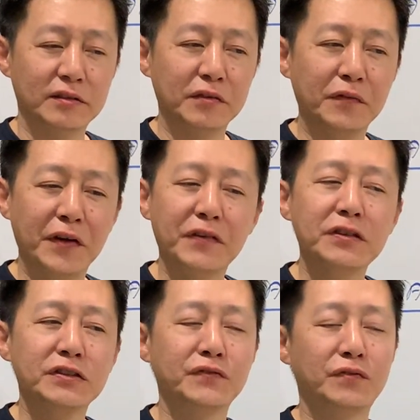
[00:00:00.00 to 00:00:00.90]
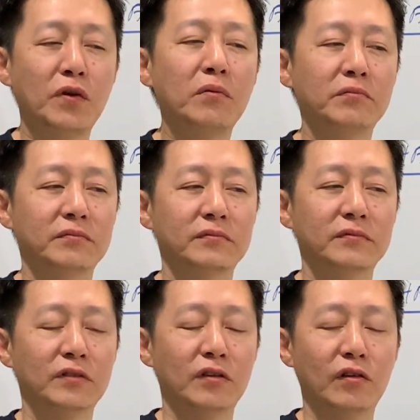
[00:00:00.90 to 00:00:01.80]
the various form
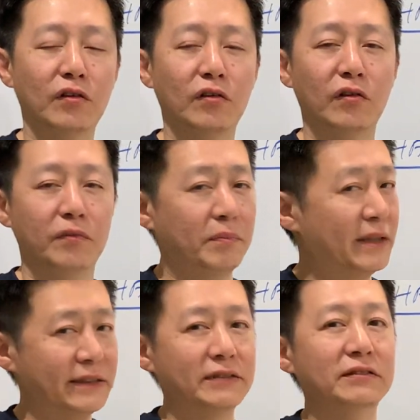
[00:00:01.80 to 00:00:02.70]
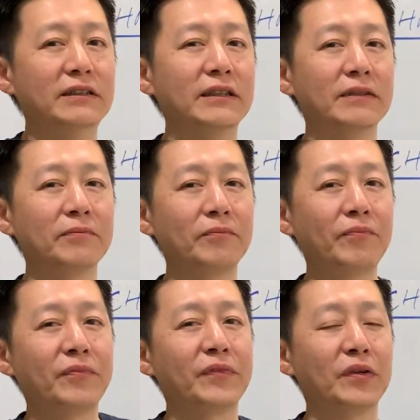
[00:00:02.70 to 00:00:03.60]
of parcel reading.
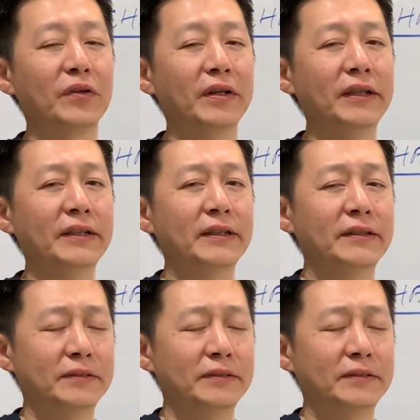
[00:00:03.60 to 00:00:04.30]
Okay,